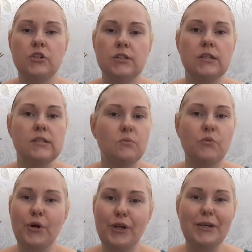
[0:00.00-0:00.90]
She says
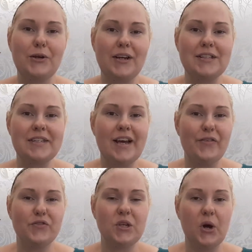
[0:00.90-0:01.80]
some really great stuff.